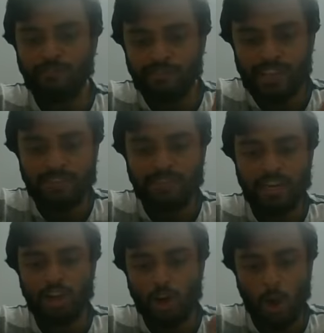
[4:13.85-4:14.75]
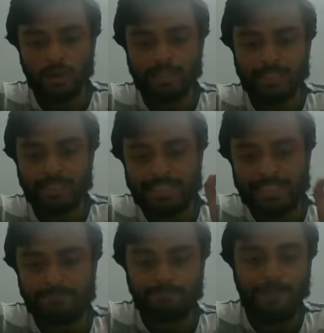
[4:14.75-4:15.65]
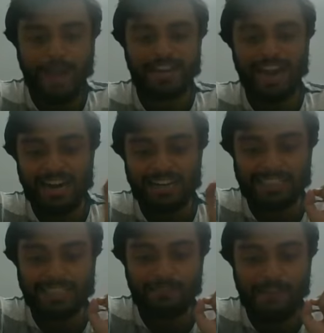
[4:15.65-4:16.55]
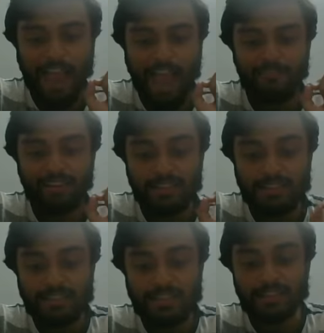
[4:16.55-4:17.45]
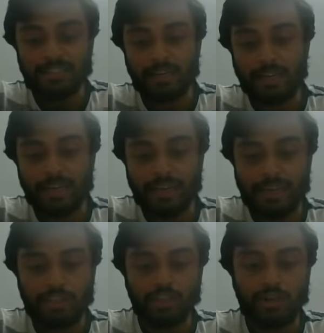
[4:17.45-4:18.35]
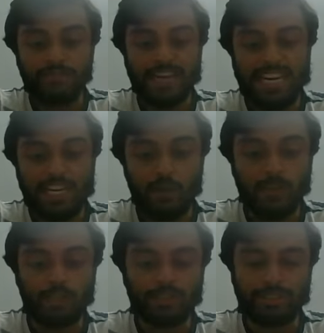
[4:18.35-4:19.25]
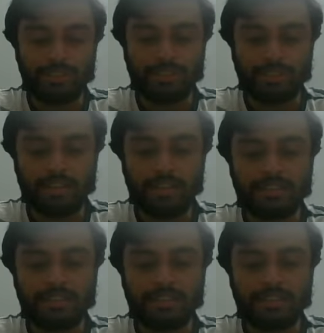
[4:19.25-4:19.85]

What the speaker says: we will not disband until we have constructed a nation of individual citizens